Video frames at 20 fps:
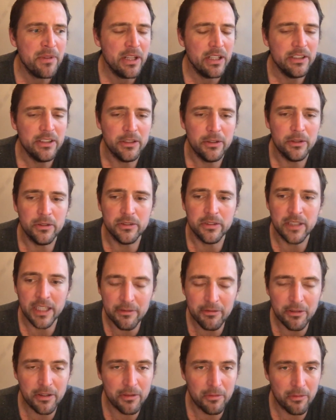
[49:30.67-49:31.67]
you
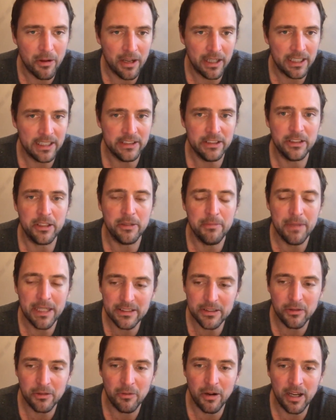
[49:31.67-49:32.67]
live with one and you commit
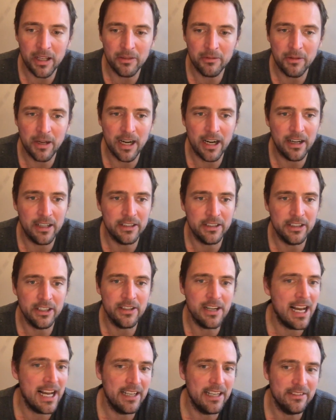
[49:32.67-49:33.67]
to one where you're
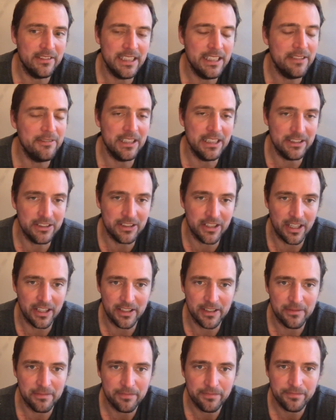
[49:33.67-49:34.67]
not leaving each
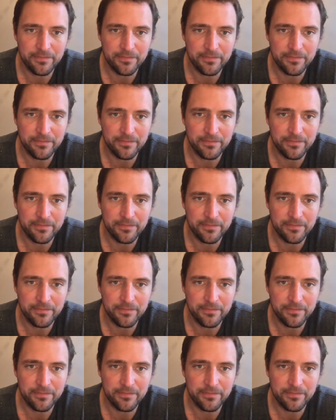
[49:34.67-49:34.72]
other